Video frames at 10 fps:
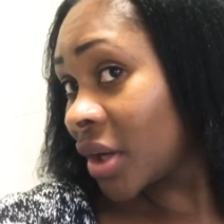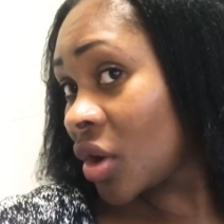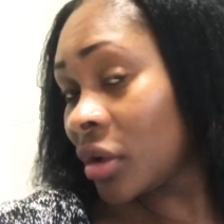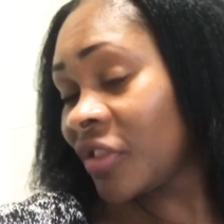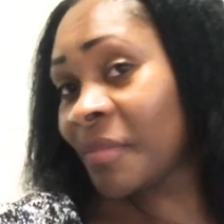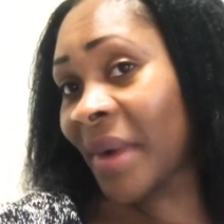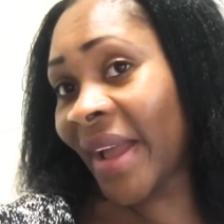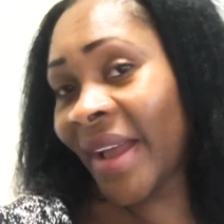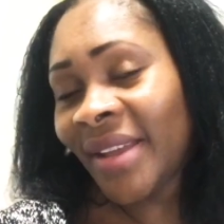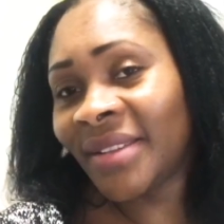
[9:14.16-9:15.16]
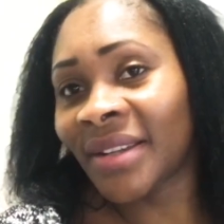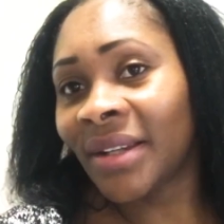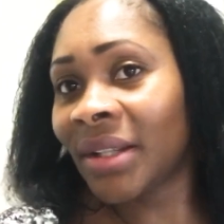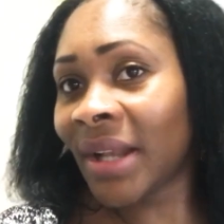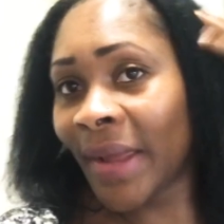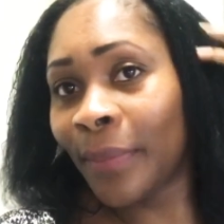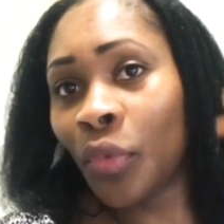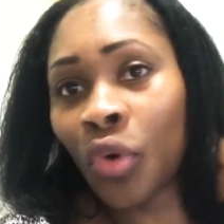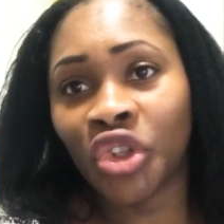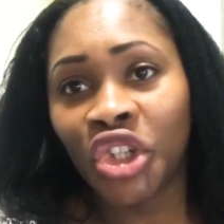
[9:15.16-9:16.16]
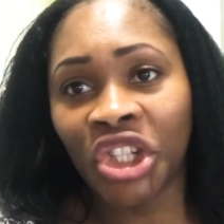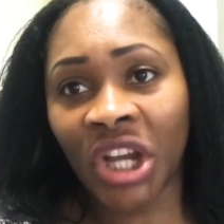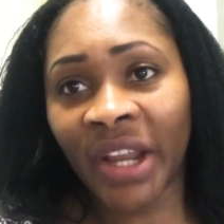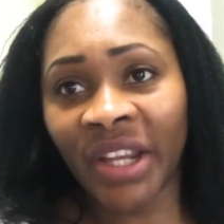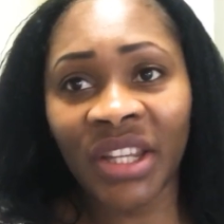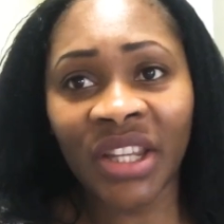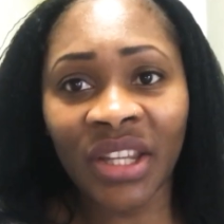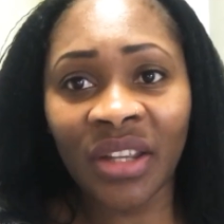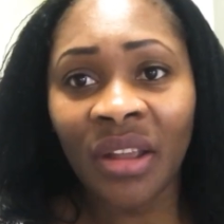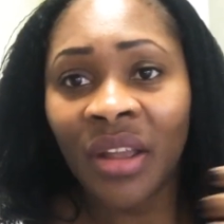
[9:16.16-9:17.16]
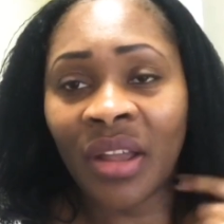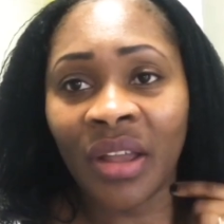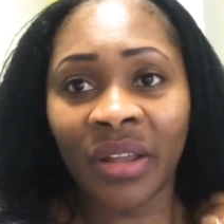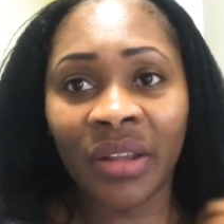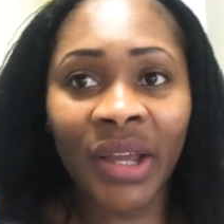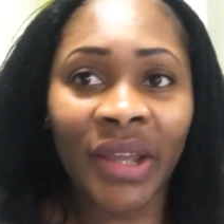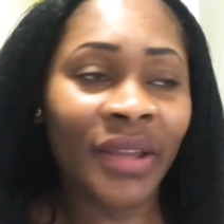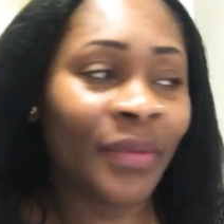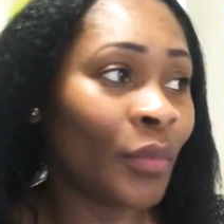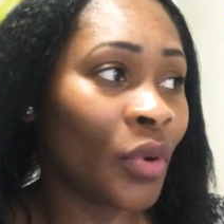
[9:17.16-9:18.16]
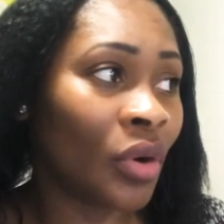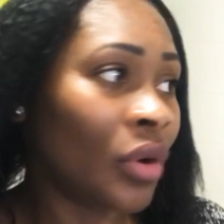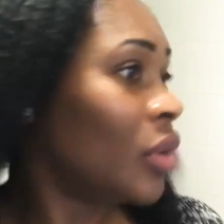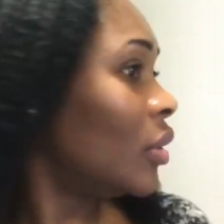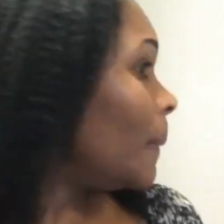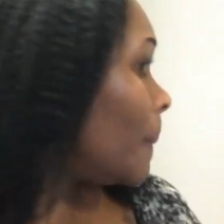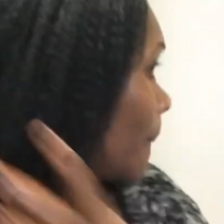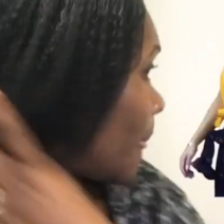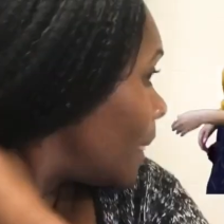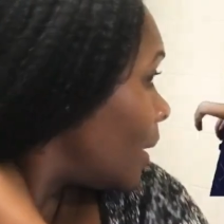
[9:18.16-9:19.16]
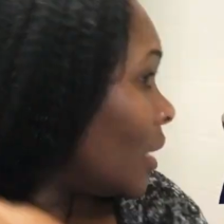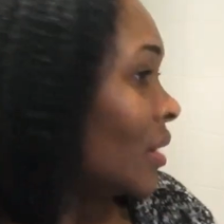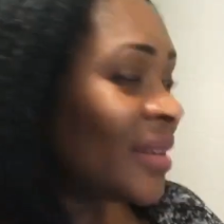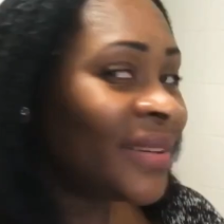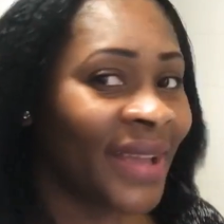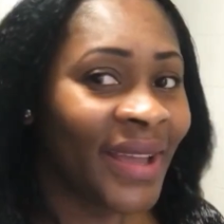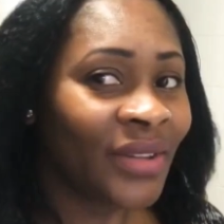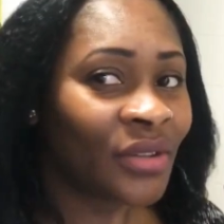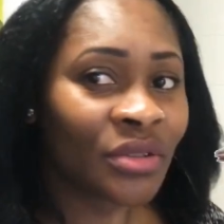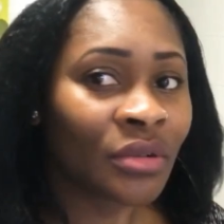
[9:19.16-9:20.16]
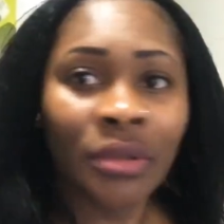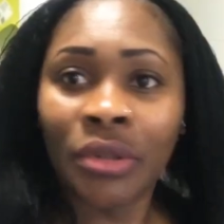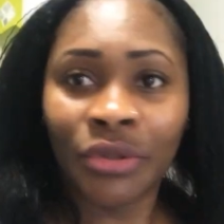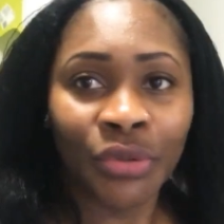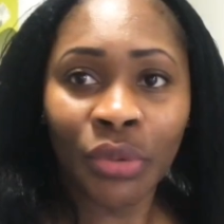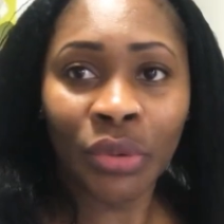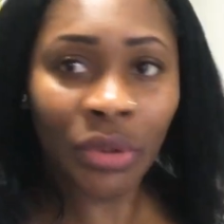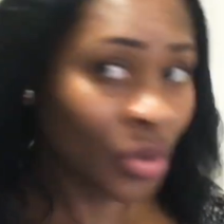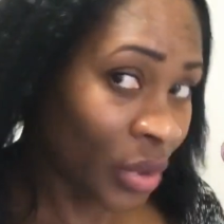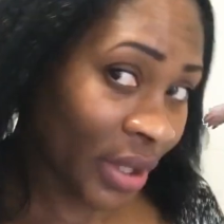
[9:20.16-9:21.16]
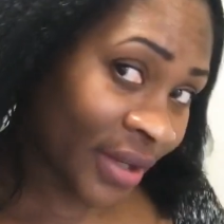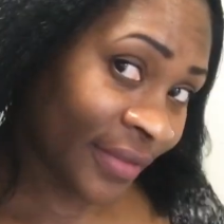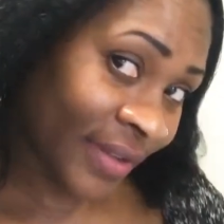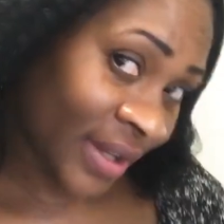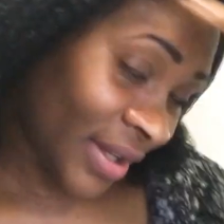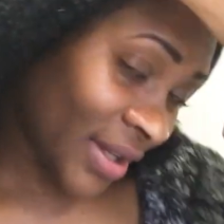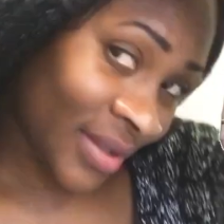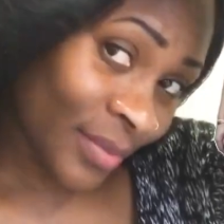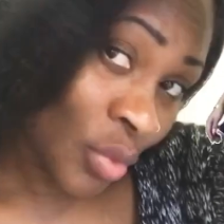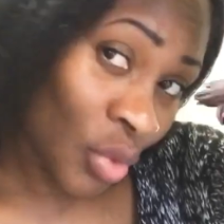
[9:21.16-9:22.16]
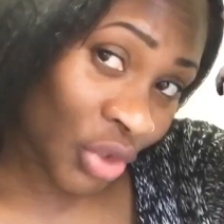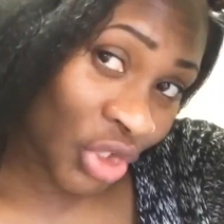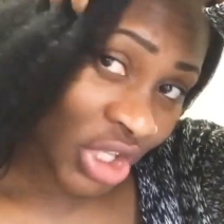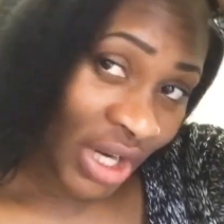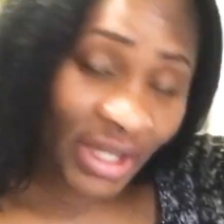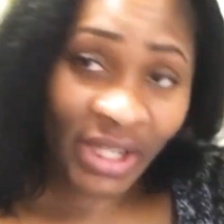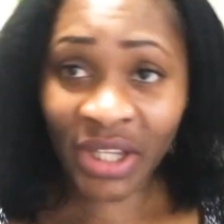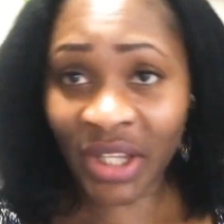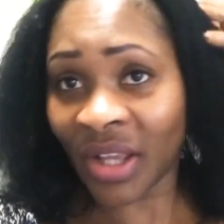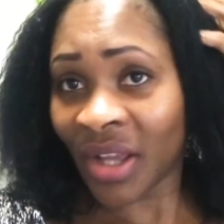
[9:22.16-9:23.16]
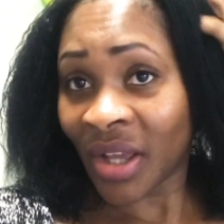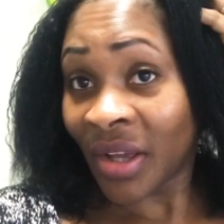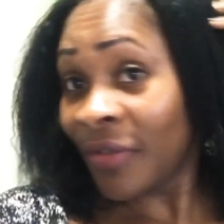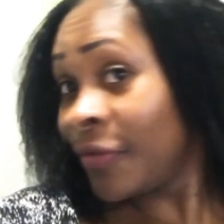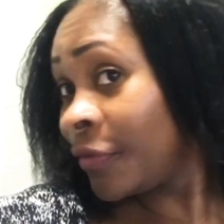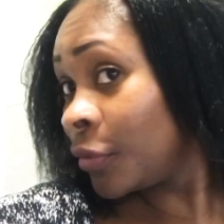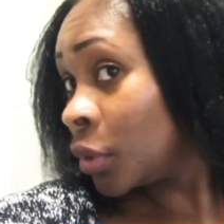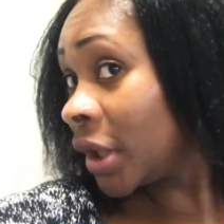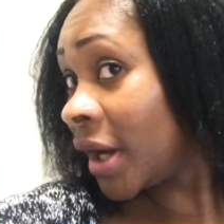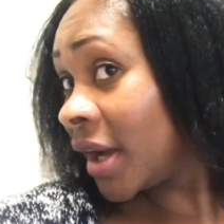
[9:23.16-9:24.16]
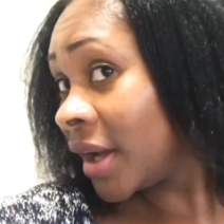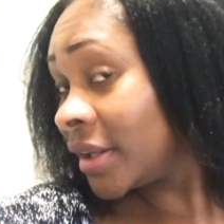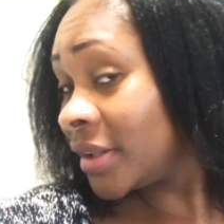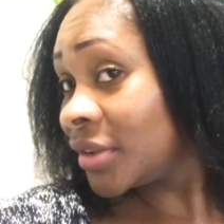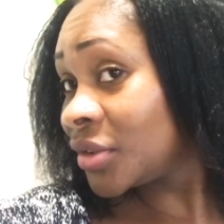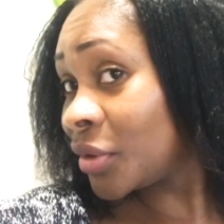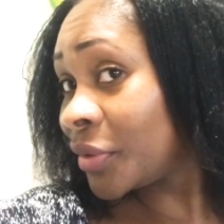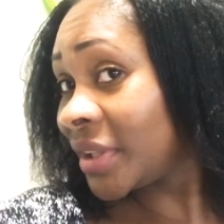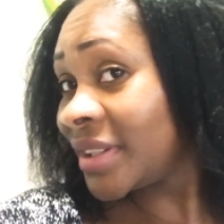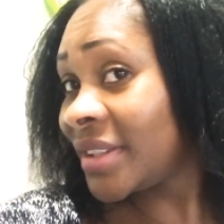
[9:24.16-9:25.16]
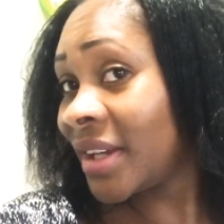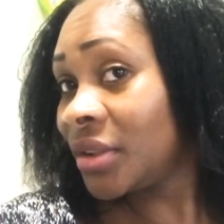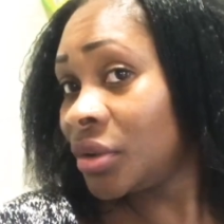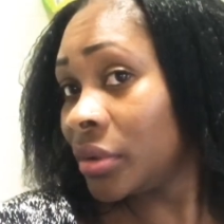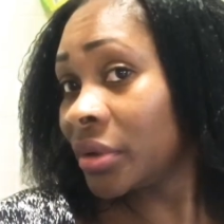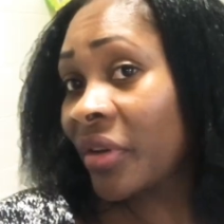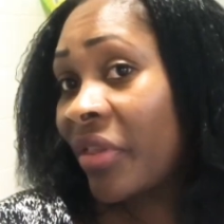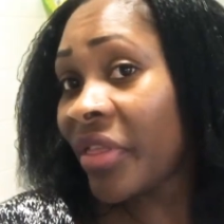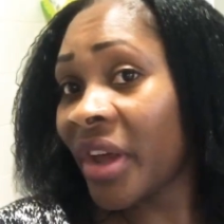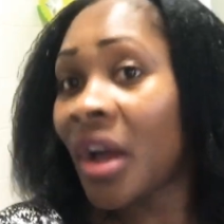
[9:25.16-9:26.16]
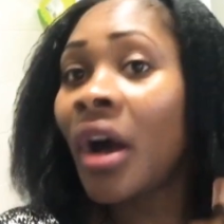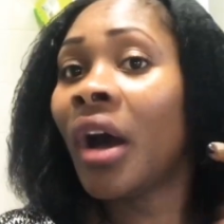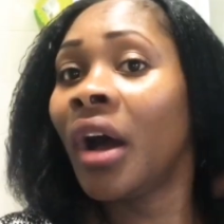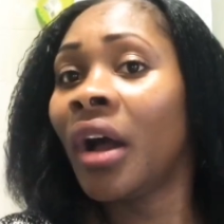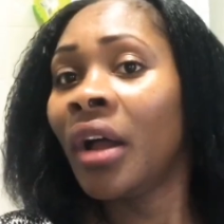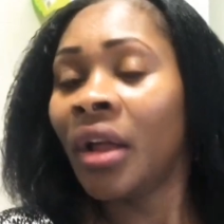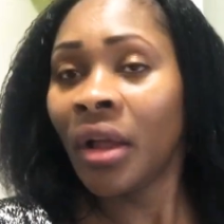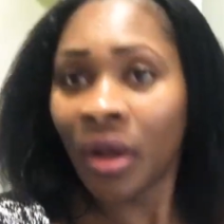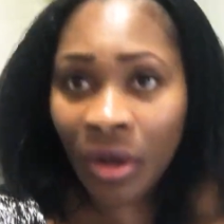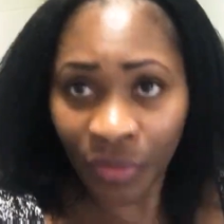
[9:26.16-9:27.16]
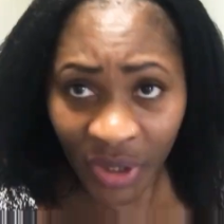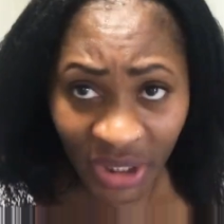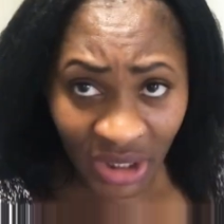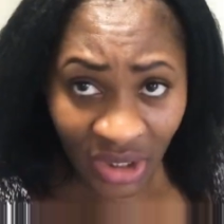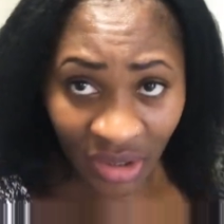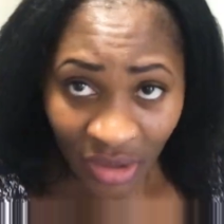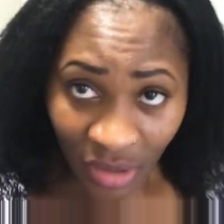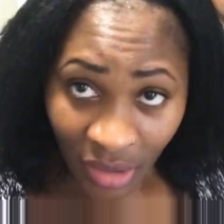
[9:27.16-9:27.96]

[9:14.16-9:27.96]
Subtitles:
color of my hair. It's kind of like more shiny, and like more, the hair doesn't look dull or anything. It's more shiny, fuller, and it's already starting to look thicker already